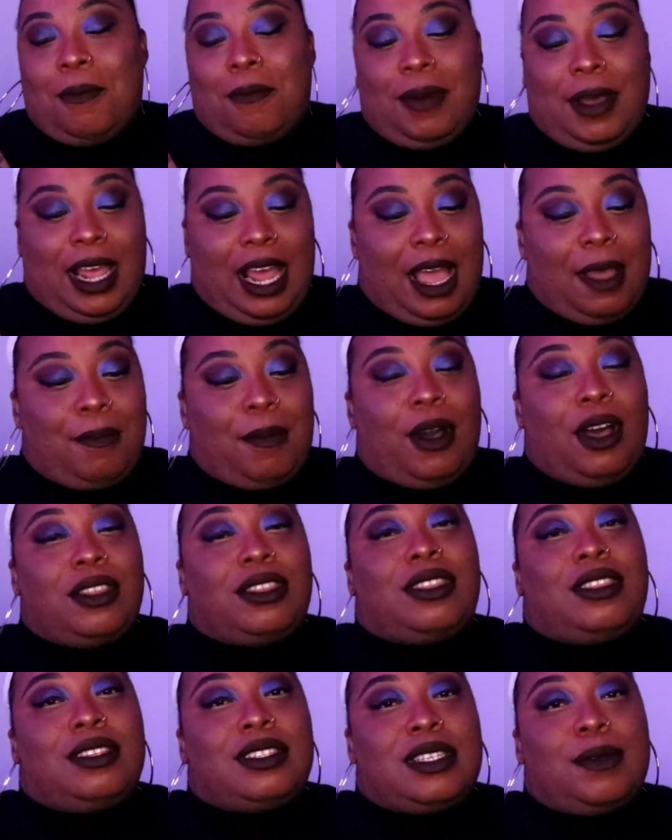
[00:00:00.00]
But I
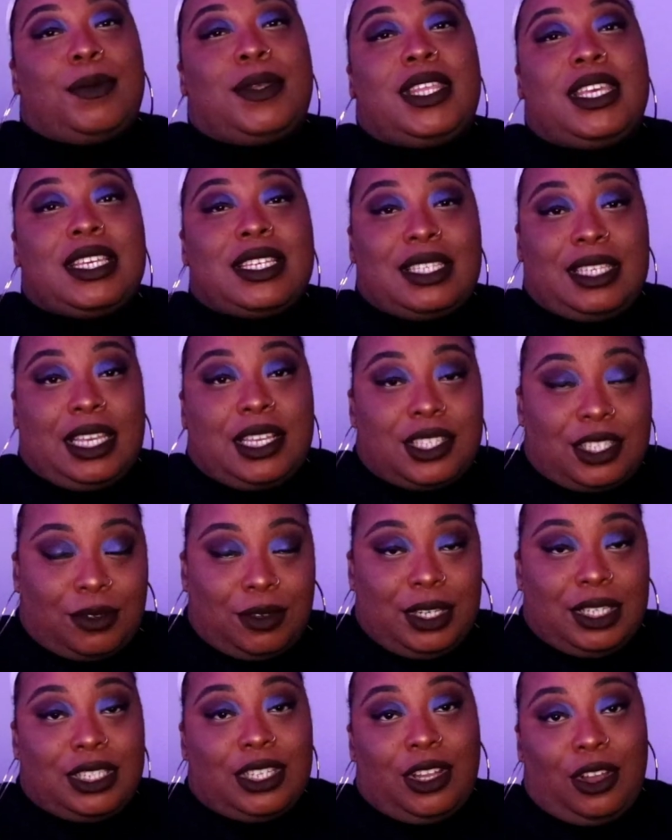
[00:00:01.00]
bought some of the
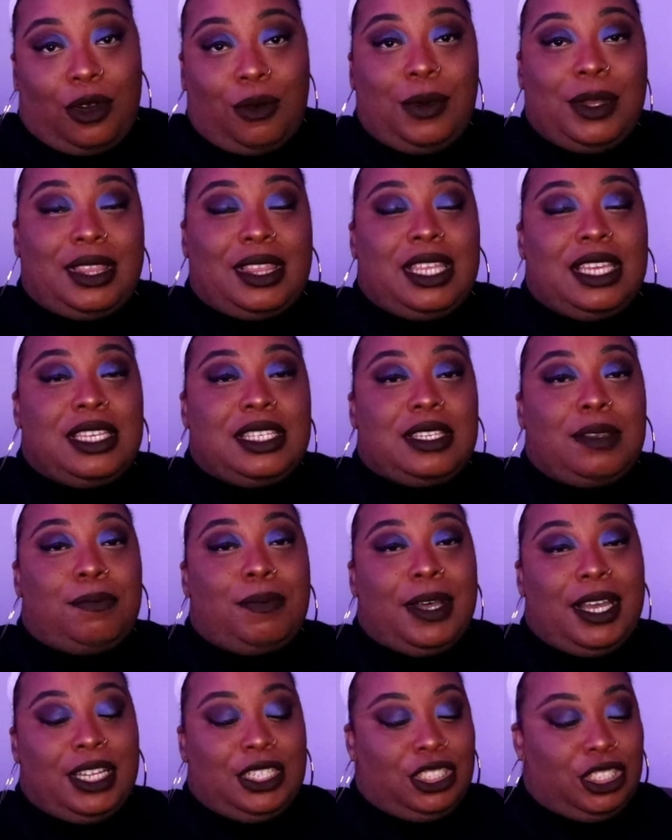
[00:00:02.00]
accessories to go with this.
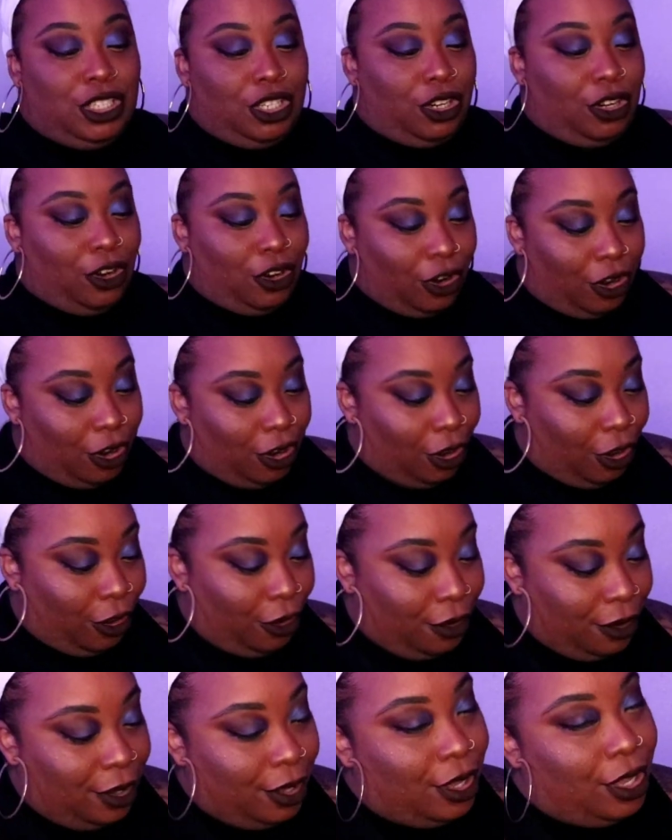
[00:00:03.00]
But your
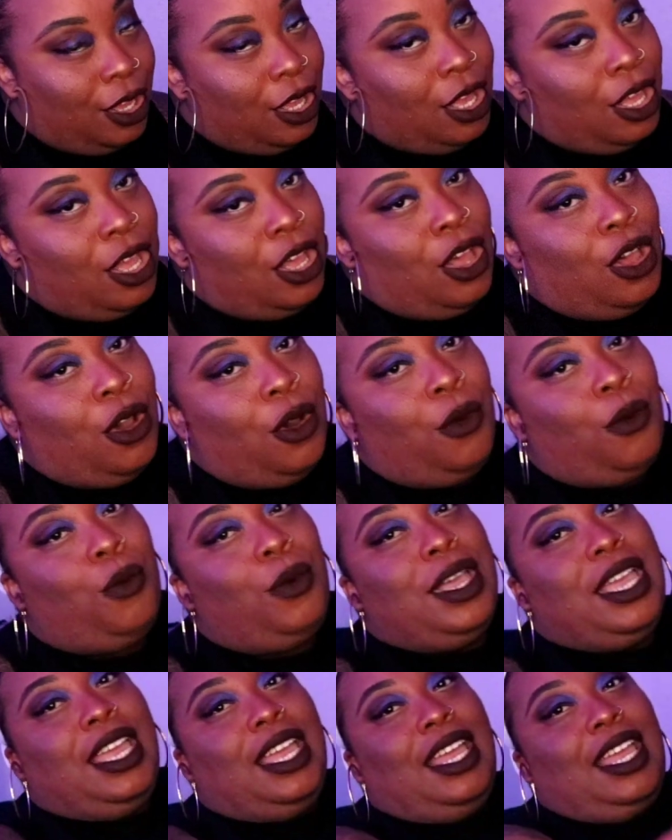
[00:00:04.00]
girl
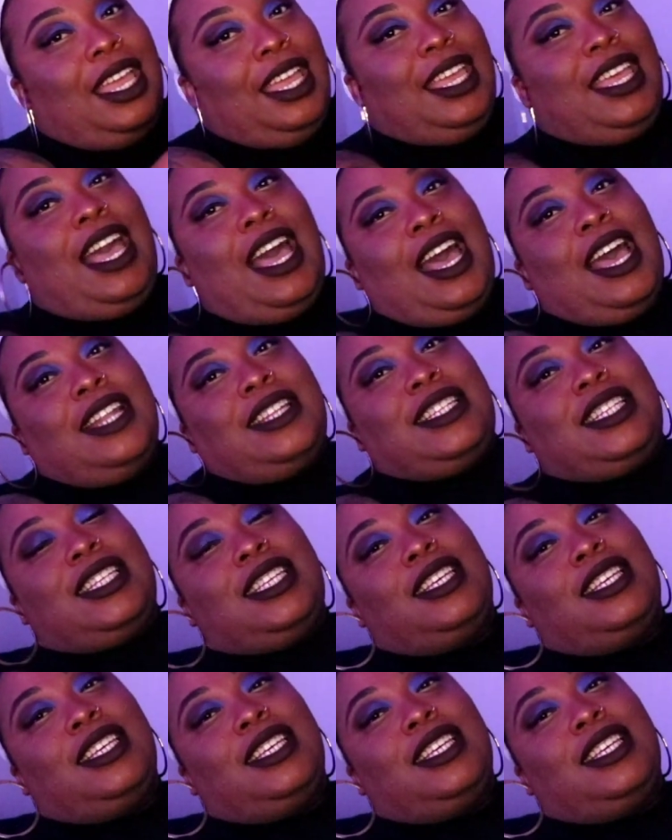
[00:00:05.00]
went and got